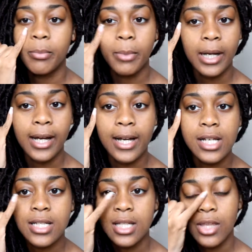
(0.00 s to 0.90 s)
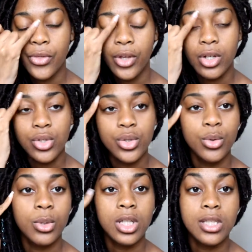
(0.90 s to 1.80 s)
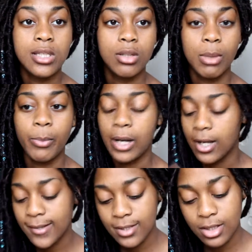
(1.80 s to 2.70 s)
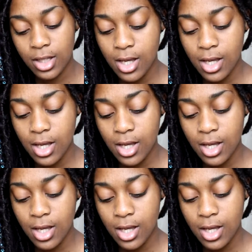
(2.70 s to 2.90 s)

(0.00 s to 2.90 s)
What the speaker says: my eyes and then to conceal my brows.